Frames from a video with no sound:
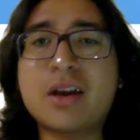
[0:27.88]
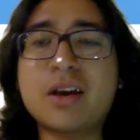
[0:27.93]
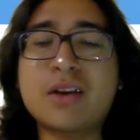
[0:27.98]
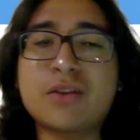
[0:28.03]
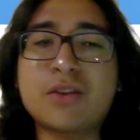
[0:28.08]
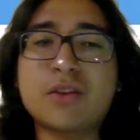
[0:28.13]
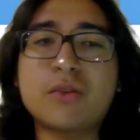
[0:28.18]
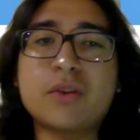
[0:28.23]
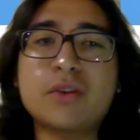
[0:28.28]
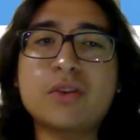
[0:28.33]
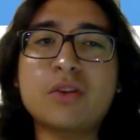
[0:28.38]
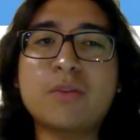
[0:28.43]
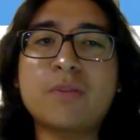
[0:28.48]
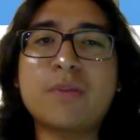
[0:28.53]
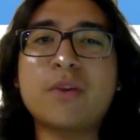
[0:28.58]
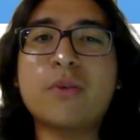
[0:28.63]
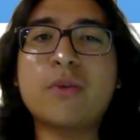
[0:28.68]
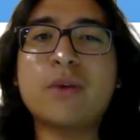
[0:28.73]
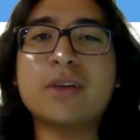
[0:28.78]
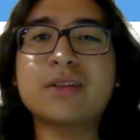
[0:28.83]
The other
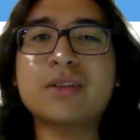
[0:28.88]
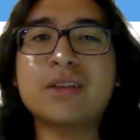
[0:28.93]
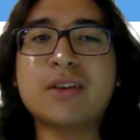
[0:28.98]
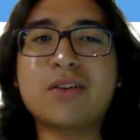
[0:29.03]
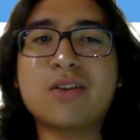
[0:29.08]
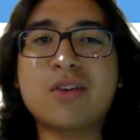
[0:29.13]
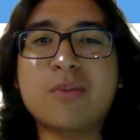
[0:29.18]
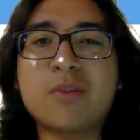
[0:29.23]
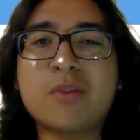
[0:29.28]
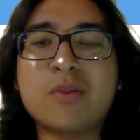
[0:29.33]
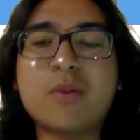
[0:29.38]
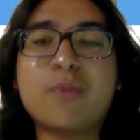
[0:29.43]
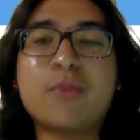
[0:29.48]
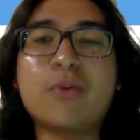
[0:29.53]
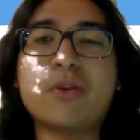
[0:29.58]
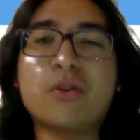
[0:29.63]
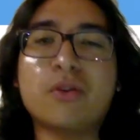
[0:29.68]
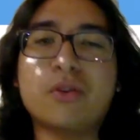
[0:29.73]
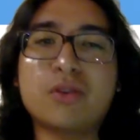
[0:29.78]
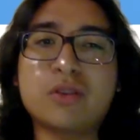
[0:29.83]
topic was the economic
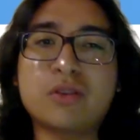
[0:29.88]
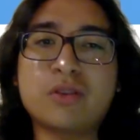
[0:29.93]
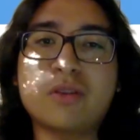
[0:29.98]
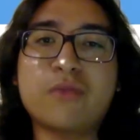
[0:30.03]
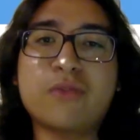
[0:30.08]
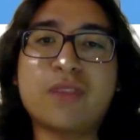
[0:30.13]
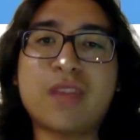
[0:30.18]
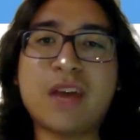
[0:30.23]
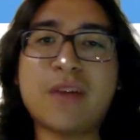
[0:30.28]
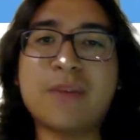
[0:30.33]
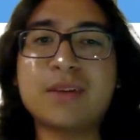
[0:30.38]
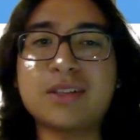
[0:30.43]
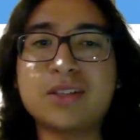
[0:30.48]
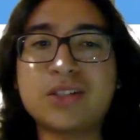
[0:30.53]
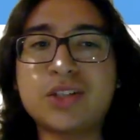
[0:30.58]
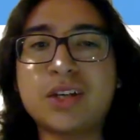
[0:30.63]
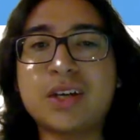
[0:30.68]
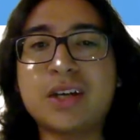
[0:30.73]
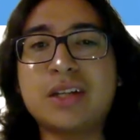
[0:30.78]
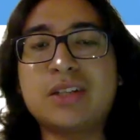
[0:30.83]
repercussions of climate
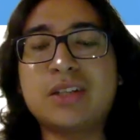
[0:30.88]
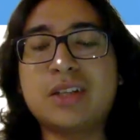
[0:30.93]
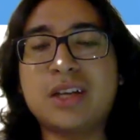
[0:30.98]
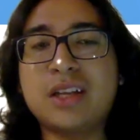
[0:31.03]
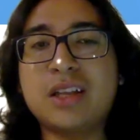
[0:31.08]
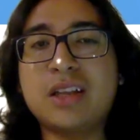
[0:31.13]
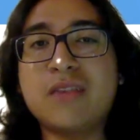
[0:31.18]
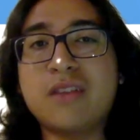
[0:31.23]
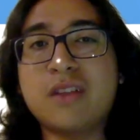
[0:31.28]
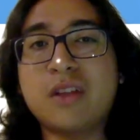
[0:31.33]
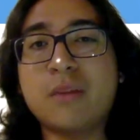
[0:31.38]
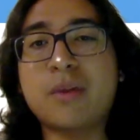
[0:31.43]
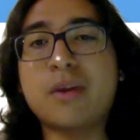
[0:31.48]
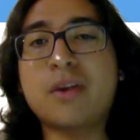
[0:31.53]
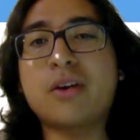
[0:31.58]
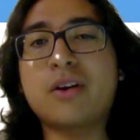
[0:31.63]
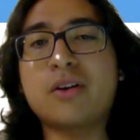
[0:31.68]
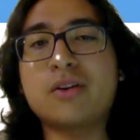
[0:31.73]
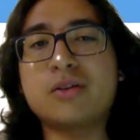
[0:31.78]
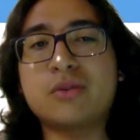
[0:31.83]
change in developing
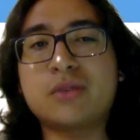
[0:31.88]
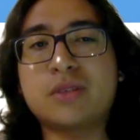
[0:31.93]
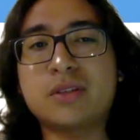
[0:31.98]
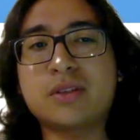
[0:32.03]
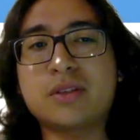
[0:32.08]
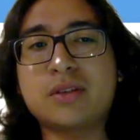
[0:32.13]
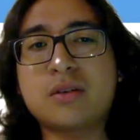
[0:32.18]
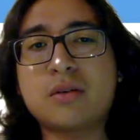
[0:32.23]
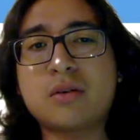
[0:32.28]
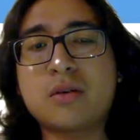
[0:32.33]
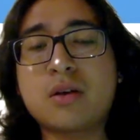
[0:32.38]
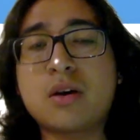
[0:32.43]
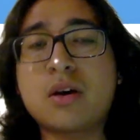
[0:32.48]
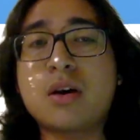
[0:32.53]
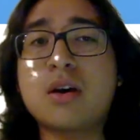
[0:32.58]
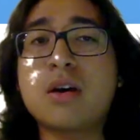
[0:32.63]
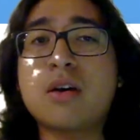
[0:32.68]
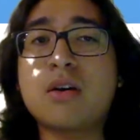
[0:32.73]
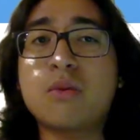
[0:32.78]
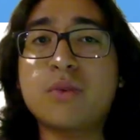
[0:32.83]
countries.
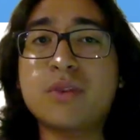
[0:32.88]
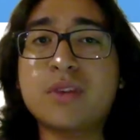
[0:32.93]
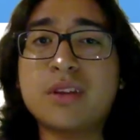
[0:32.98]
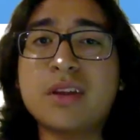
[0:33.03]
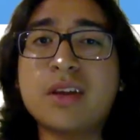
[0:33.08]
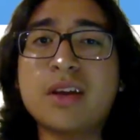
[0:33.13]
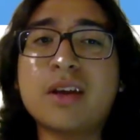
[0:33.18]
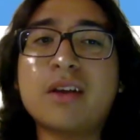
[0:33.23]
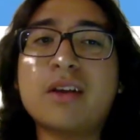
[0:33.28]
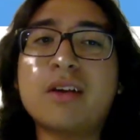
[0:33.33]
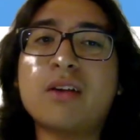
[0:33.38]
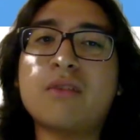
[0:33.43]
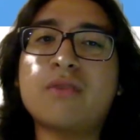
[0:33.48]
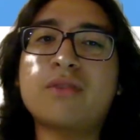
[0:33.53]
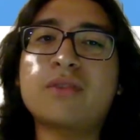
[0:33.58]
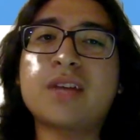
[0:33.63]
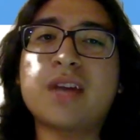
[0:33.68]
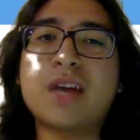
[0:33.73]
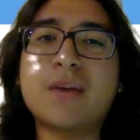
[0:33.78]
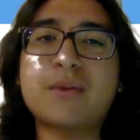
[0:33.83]
We didn't get enough
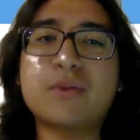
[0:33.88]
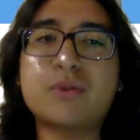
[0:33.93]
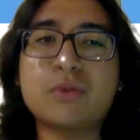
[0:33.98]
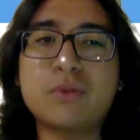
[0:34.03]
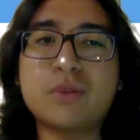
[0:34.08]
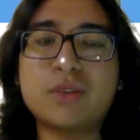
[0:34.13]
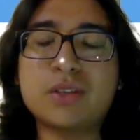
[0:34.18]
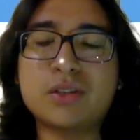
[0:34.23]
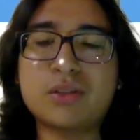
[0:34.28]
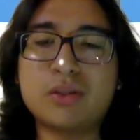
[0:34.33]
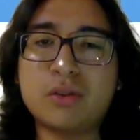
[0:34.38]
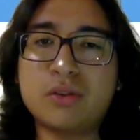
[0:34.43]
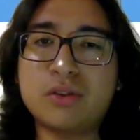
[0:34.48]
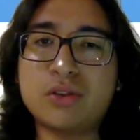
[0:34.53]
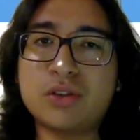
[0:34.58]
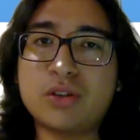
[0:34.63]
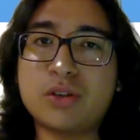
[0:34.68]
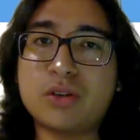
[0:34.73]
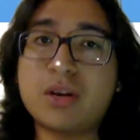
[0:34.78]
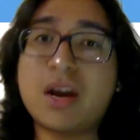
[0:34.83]
time to reach a
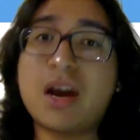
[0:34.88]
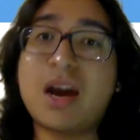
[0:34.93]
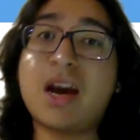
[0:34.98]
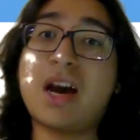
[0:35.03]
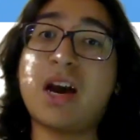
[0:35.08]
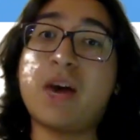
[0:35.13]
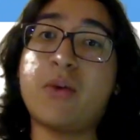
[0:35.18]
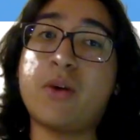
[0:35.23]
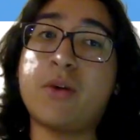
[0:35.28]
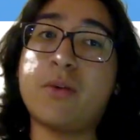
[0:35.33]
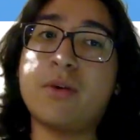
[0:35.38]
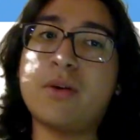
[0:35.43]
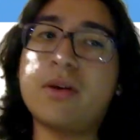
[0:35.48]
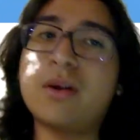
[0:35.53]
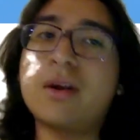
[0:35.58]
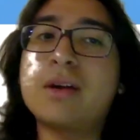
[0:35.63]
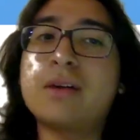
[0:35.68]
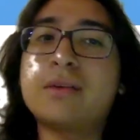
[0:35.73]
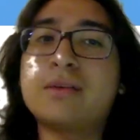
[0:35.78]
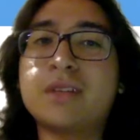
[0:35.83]
solution. However,
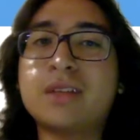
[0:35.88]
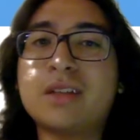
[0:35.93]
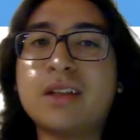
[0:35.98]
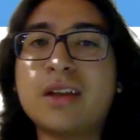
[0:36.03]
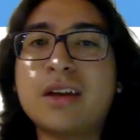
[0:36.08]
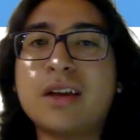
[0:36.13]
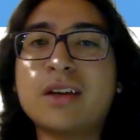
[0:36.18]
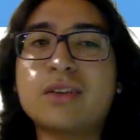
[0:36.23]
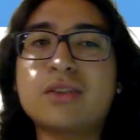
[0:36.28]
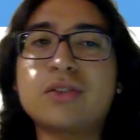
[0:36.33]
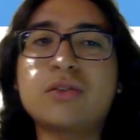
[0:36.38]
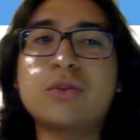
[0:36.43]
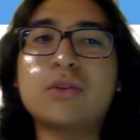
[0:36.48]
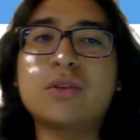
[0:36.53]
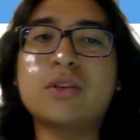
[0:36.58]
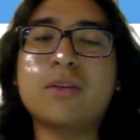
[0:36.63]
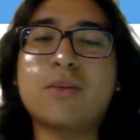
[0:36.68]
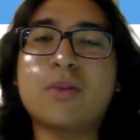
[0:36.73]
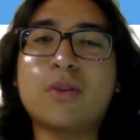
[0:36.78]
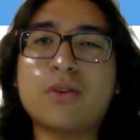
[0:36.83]
the delegates during
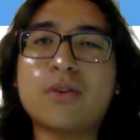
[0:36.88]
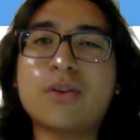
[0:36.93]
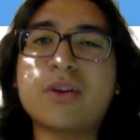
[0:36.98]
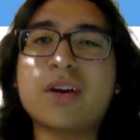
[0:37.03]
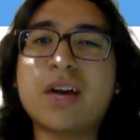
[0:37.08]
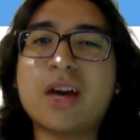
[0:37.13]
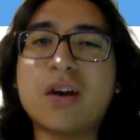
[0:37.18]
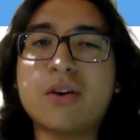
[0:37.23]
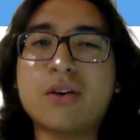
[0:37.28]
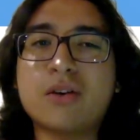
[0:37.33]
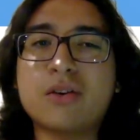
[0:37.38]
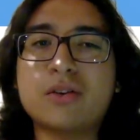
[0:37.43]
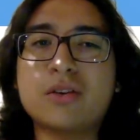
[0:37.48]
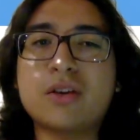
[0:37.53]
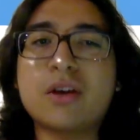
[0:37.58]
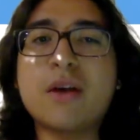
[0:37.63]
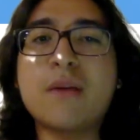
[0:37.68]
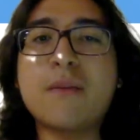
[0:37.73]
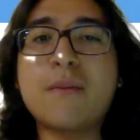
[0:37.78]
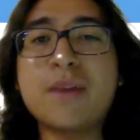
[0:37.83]
the Moderator
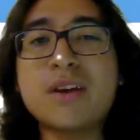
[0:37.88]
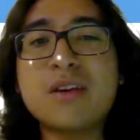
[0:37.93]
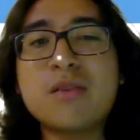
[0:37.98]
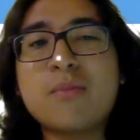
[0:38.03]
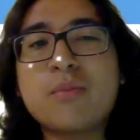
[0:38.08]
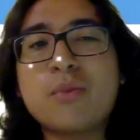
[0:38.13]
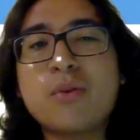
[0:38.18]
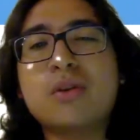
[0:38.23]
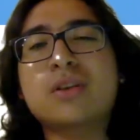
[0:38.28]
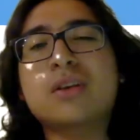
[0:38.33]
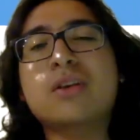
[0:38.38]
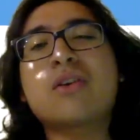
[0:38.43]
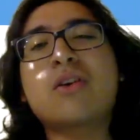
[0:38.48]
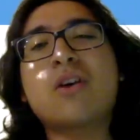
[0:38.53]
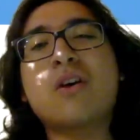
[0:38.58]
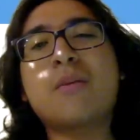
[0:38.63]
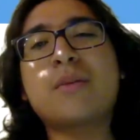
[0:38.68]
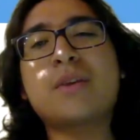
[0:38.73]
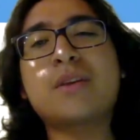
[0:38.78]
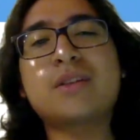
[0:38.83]
caucus made important
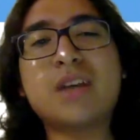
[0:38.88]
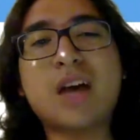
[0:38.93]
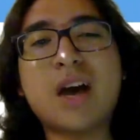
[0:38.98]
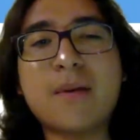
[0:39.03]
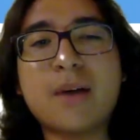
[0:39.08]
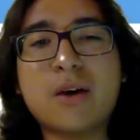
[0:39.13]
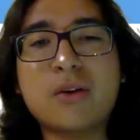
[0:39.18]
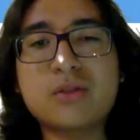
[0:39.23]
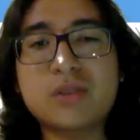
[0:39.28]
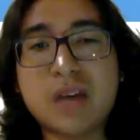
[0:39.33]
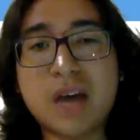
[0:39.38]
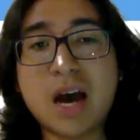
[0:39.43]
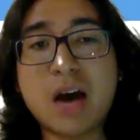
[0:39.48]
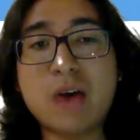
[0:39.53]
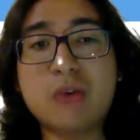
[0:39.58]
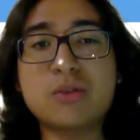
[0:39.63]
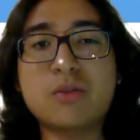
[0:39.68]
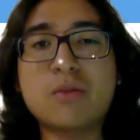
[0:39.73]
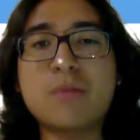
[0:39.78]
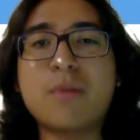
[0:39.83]
comments about
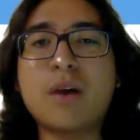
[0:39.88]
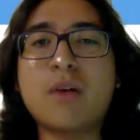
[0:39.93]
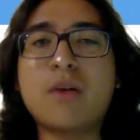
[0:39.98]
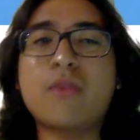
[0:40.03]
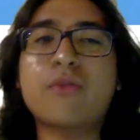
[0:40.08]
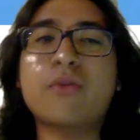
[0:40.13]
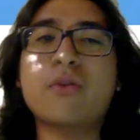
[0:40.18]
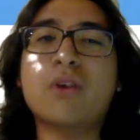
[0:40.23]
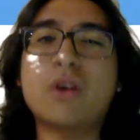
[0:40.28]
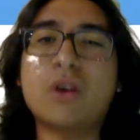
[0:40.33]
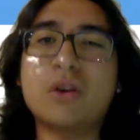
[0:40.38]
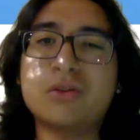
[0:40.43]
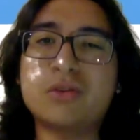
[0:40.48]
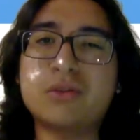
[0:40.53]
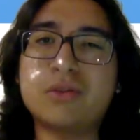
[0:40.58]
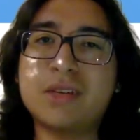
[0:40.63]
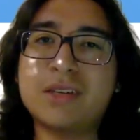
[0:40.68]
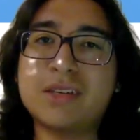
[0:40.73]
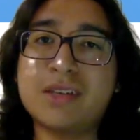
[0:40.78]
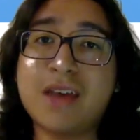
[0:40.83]
how some powerful
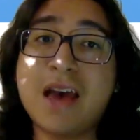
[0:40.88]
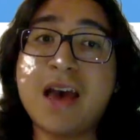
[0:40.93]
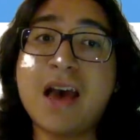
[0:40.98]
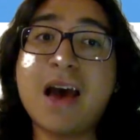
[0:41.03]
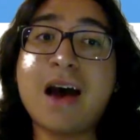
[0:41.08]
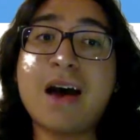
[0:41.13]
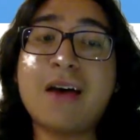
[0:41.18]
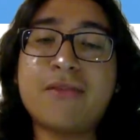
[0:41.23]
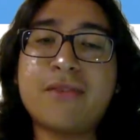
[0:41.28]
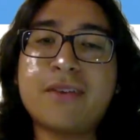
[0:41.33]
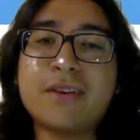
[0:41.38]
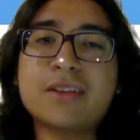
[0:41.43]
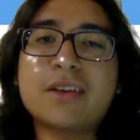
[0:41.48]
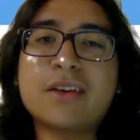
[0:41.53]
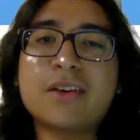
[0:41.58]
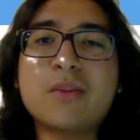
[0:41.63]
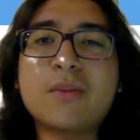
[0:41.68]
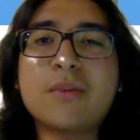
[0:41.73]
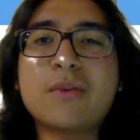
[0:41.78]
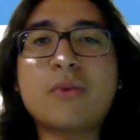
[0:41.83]
countries affect the
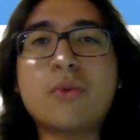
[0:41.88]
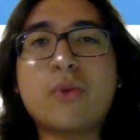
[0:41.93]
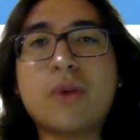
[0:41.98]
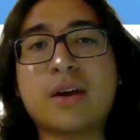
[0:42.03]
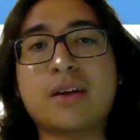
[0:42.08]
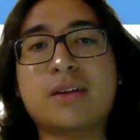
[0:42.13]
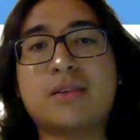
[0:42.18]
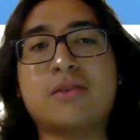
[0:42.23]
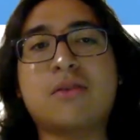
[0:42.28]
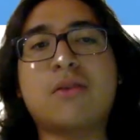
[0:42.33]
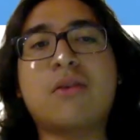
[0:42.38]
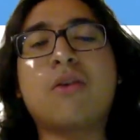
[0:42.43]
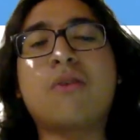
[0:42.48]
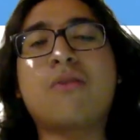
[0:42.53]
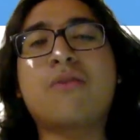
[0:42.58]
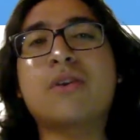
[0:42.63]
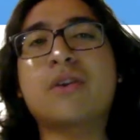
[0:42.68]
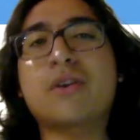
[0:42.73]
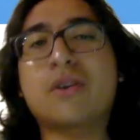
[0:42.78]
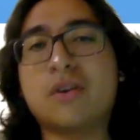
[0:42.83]
human rights of
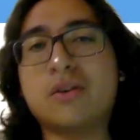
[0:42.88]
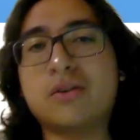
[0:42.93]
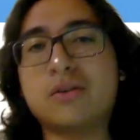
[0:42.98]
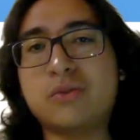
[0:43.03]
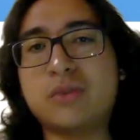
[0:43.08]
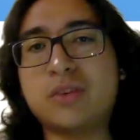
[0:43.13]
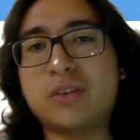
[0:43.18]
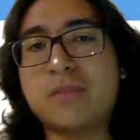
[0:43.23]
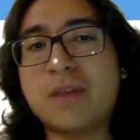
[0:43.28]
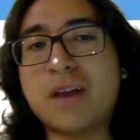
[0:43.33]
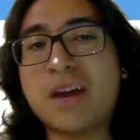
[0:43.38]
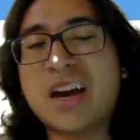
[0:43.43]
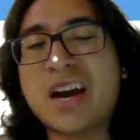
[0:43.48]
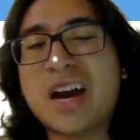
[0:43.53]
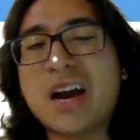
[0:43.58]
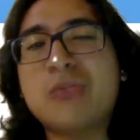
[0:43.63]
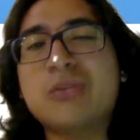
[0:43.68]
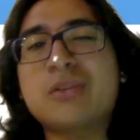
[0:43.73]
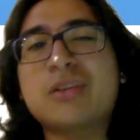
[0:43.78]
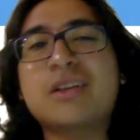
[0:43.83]
their countries by
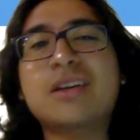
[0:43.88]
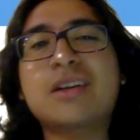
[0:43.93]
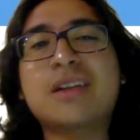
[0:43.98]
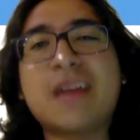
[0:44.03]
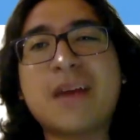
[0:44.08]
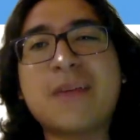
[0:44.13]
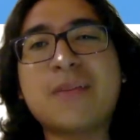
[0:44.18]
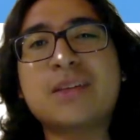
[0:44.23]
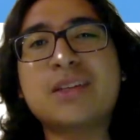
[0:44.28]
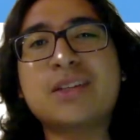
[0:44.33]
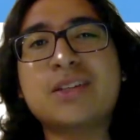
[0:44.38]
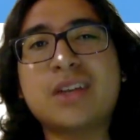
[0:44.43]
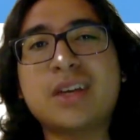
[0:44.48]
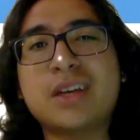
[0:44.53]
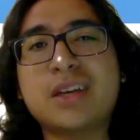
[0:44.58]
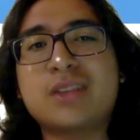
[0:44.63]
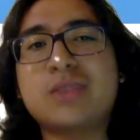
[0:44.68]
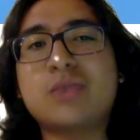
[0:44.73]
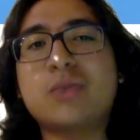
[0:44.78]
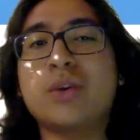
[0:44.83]
causing climate
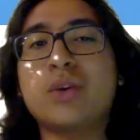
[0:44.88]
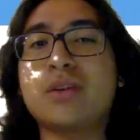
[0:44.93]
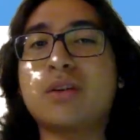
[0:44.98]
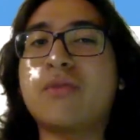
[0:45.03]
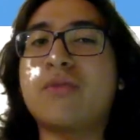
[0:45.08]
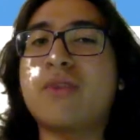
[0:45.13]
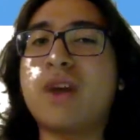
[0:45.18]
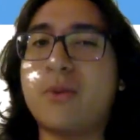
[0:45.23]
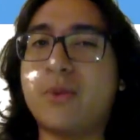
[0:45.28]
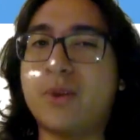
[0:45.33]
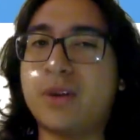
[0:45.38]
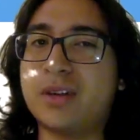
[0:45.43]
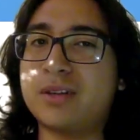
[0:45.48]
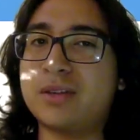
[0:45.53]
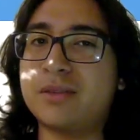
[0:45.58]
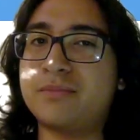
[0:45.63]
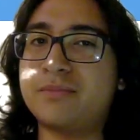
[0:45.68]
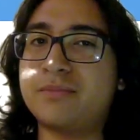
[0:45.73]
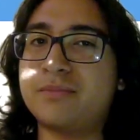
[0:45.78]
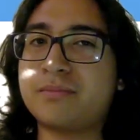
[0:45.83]
change with their
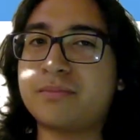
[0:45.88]
fabrics.